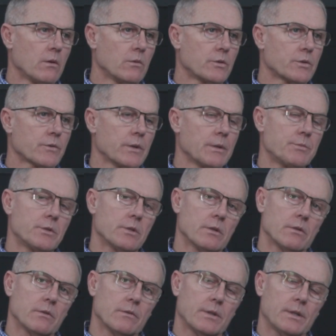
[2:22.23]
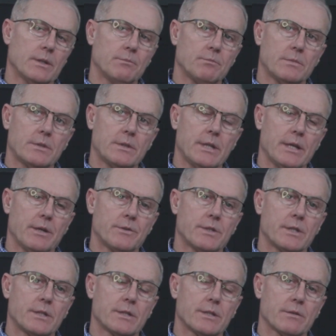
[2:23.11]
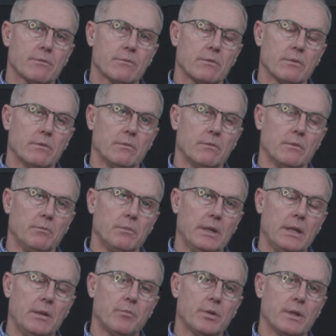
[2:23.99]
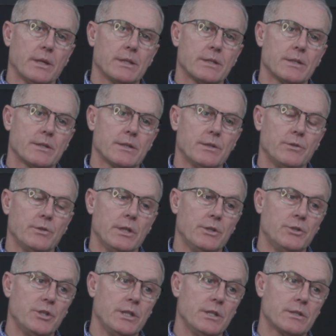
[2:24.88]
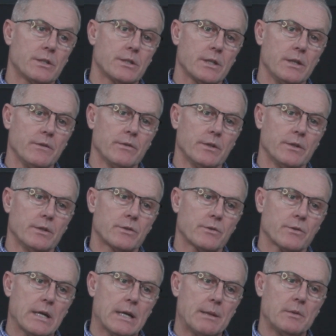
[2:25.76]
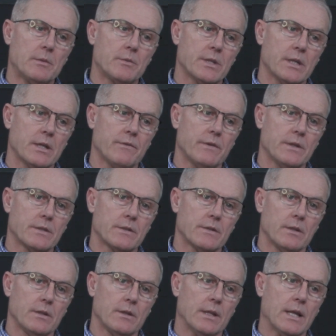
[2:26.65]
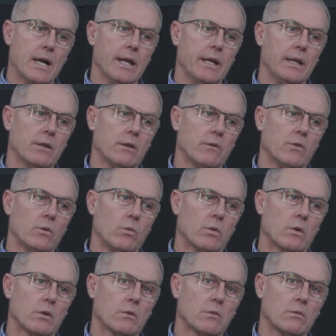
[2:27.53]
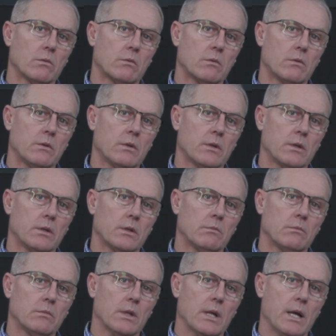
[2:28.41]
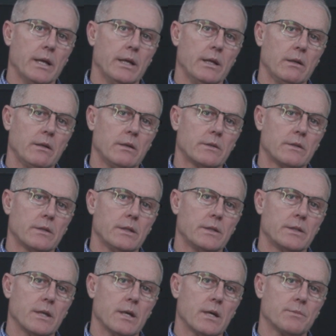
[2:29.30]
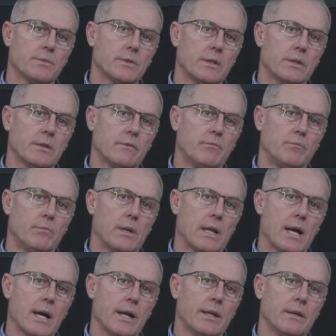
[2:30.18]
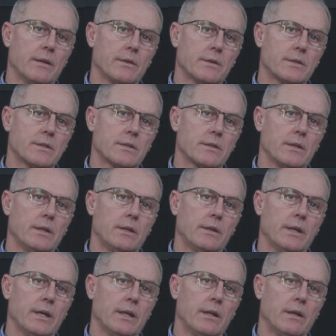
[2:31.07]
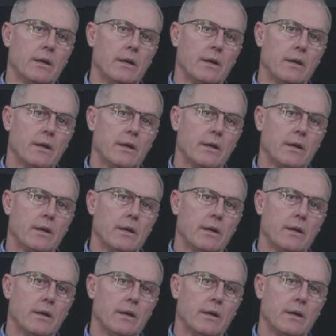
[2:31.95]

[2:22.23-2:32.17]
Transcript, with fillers: Well, Scripture uh, tells us many places, and, and, Jesus even described himself as the light of the world. Uh, light is, is the opposite of blindness in that